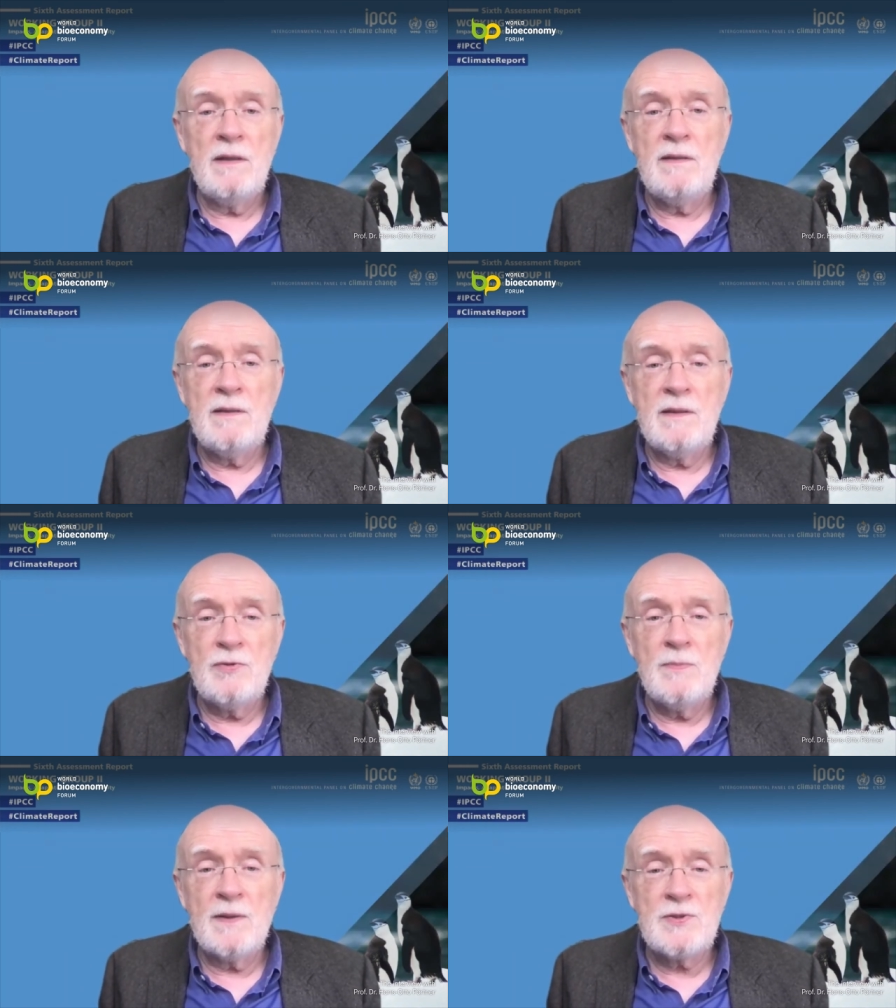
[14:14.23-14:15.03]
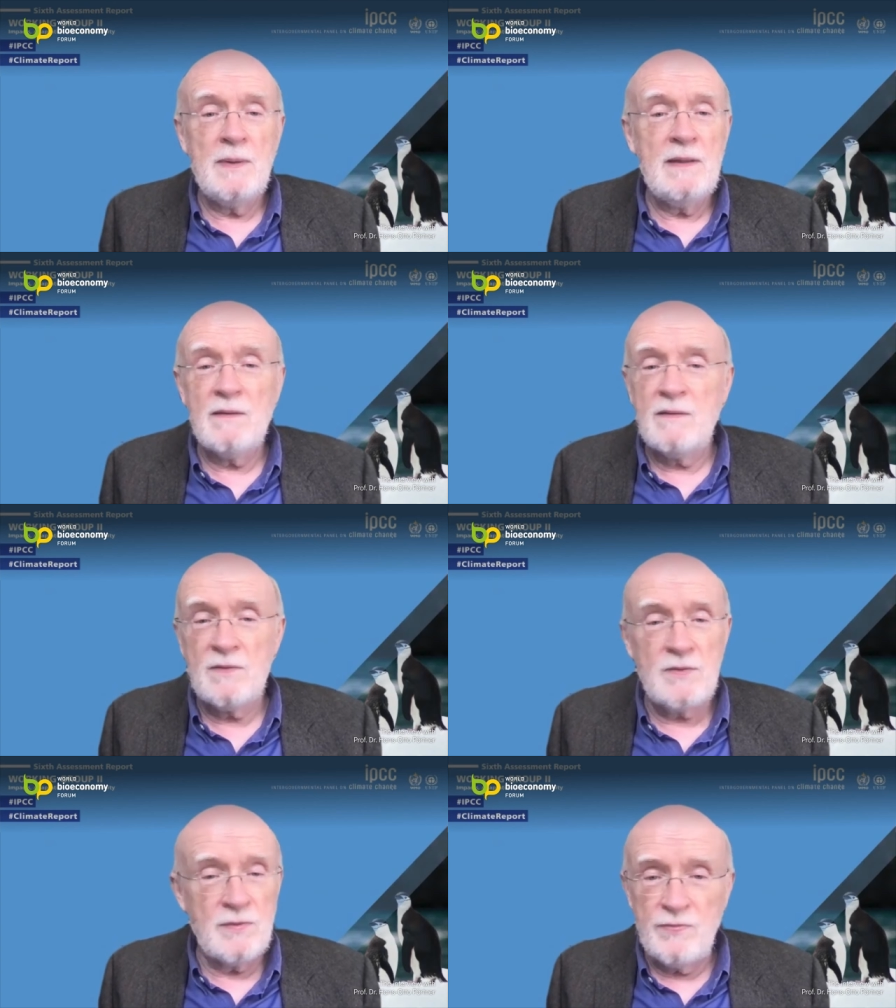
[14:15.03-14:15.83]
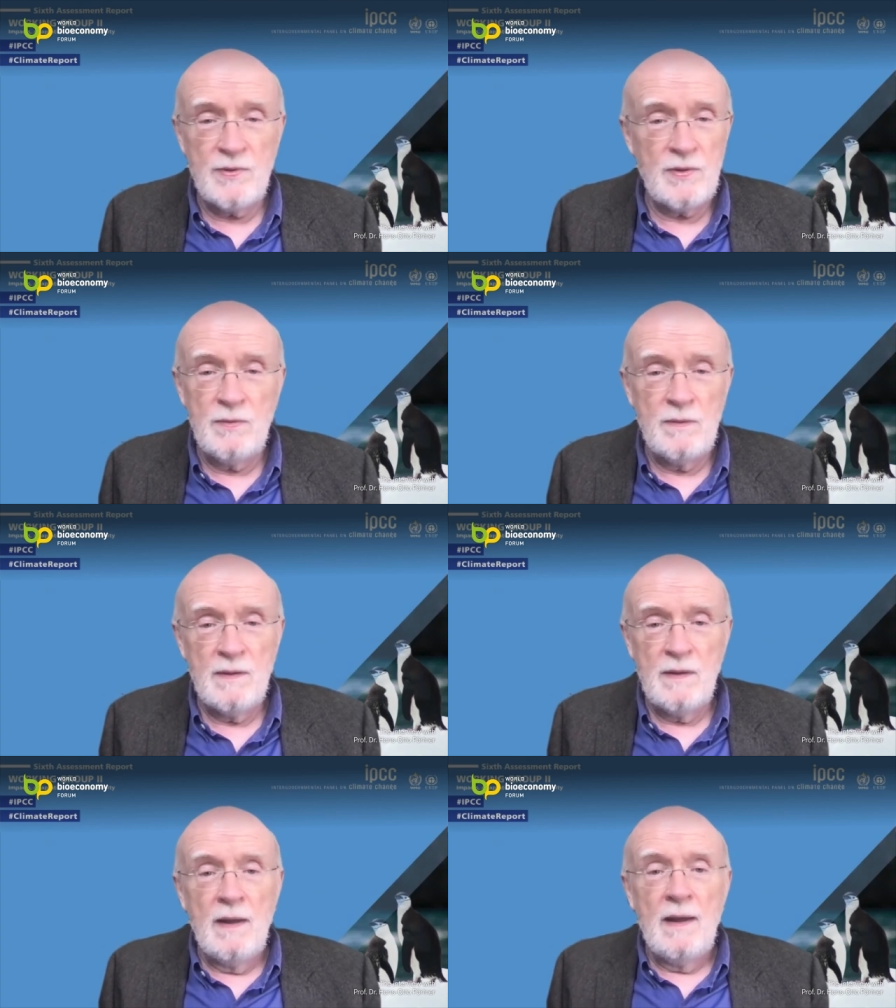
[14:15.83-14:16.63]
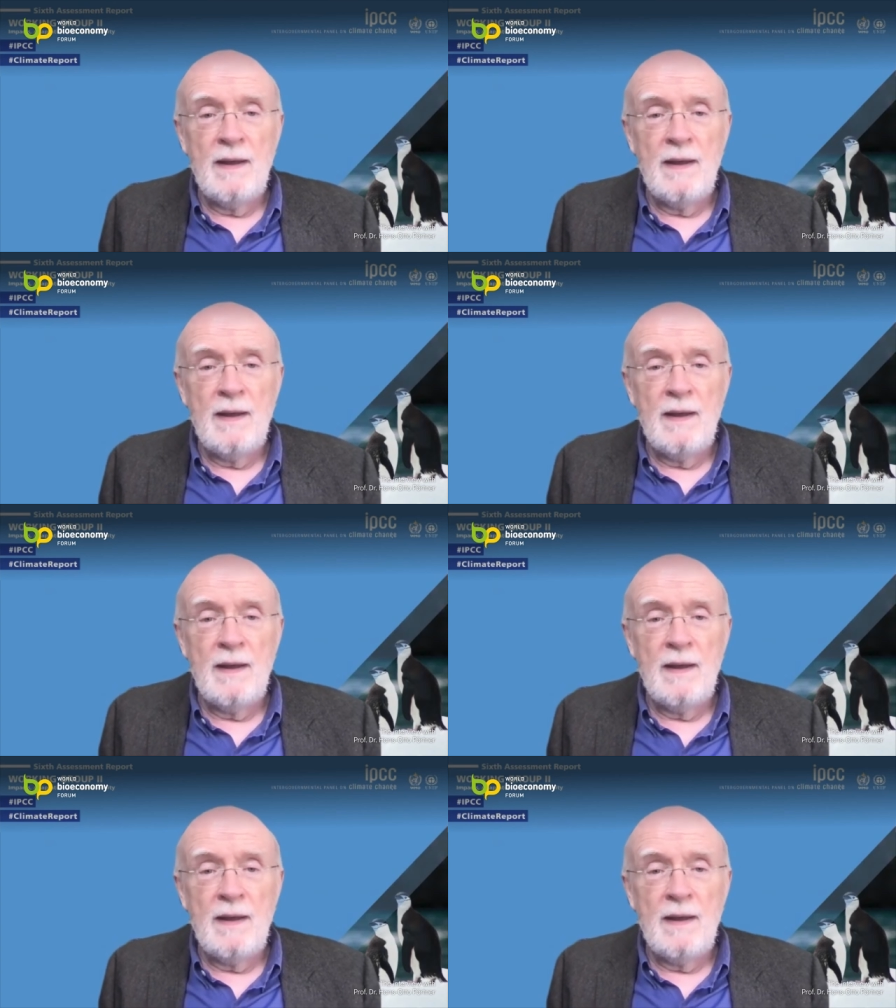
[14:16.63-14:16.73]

eating too much meat is not good for you. No.